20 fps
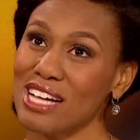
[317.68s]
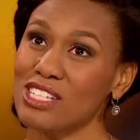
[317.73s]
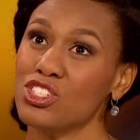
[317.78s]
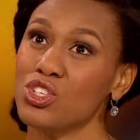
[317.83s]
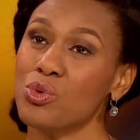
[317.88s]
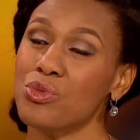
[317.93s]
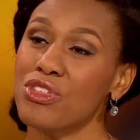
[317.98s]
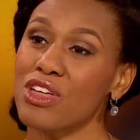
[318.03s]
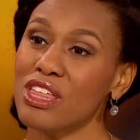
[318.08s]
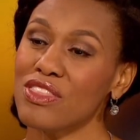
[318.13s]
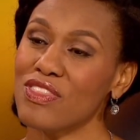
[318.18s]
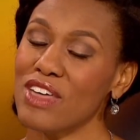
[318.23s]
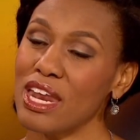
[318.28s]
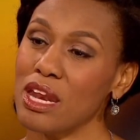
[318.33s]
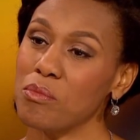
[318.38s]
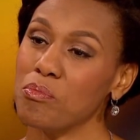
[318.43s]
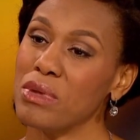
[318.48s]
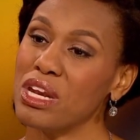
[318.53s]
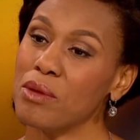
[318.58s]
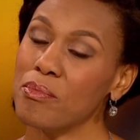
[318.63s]
do think that it
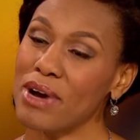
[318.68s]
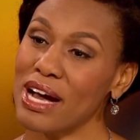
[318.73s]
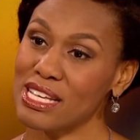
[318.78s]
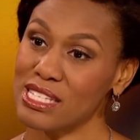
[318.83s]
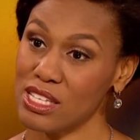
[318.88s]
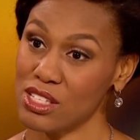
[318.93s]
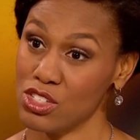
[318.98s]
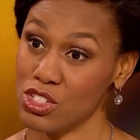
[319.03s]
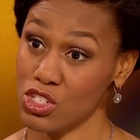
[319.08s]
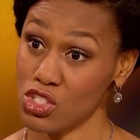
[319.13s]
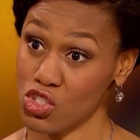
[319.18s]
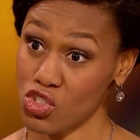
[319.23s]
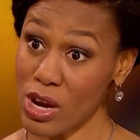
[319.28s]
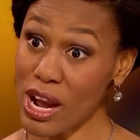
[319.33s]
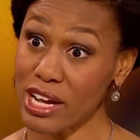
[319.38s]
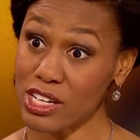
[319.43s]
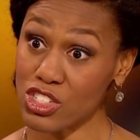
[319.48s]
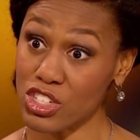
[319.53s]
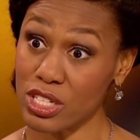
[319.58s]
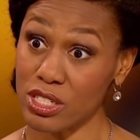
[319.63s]
minimizes
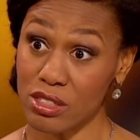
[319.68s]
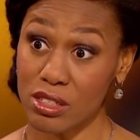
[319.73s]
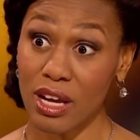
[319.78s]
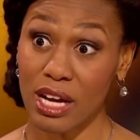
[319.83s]
distraction.